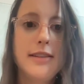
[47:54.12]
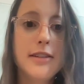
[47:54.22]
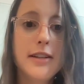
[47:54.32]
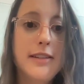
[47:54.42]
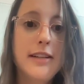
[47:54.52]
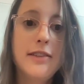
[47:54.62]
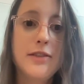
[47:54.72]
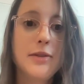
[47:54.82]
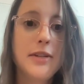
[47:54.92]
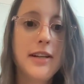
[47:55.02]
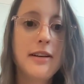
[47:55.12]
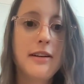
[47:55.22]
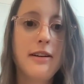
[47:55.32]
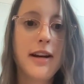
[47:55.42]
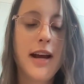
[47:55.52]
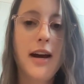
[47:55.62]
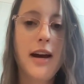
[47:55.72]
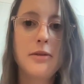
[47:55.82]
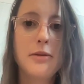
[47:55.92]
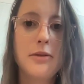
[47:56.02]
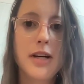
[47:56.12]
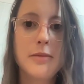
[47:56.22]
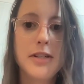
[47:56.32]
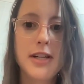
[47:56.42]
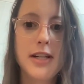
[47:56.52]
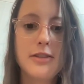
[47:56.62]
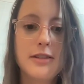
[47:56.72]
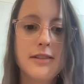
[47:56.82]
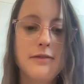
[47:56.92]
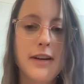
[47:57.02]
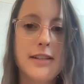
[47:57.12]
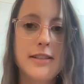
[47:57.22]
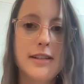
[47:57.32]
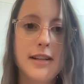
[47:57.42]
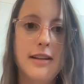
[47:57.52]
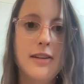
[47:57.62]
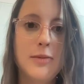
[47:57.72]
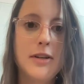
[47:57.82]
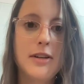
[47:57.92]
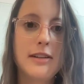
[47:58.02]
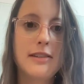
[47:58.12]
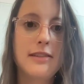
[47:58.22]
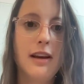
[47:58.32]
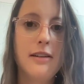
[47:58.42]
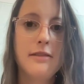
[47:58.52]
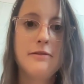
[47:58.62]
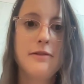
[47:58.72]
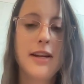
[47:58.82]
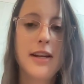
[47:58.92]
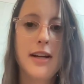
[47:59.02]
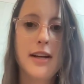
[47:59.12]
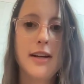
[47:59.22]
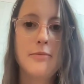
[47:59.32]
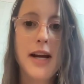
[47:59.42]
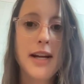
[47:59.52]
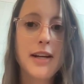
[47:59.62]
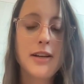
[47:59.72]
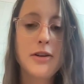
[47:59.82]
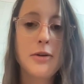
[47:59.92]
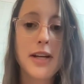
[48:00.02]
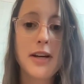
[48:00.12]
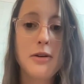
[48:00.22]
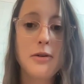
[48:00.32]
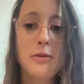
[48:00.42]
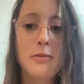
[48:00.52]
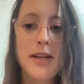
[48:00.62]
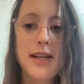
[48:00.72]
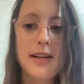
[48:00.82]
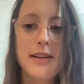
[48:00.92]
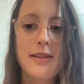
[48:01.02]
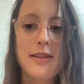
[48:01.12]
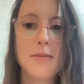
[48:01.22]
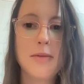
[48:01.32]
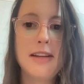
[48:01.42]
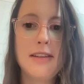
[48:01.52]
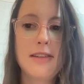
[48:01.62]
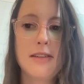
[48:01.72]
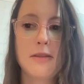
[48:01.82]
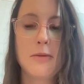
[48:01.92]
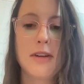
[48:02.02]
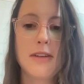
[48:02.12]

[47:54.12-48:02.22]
series he's doing on how climate change is affecting the experience of buying and owning a home. And the piece